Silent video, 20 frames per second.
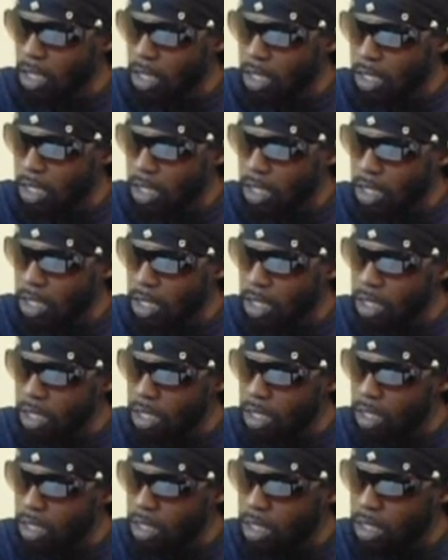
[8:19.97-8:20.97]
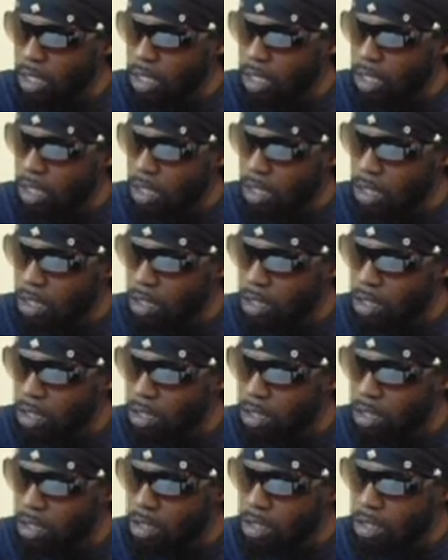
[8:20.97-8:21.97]

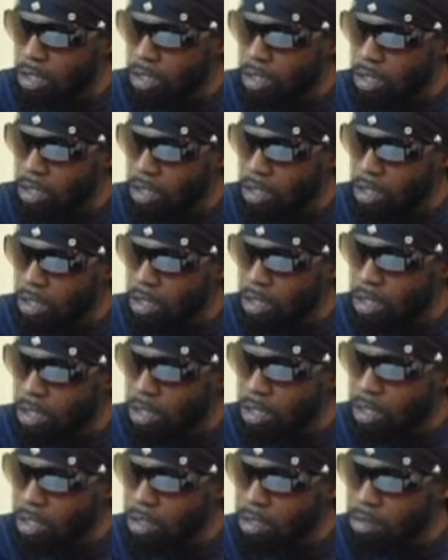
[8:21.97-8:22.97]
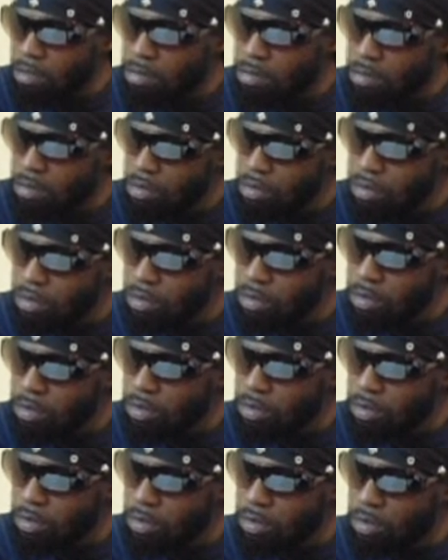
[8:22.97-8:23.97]

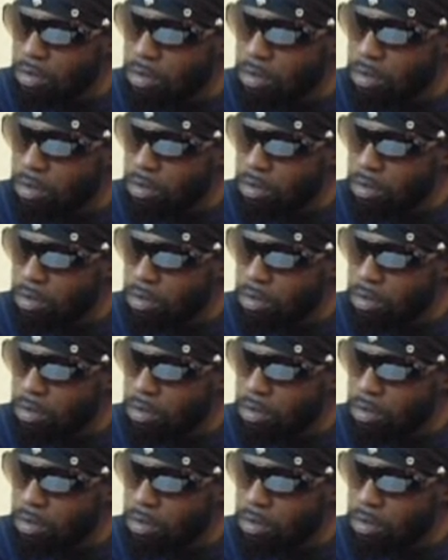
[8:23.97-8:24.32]
No one is speaking in this clip.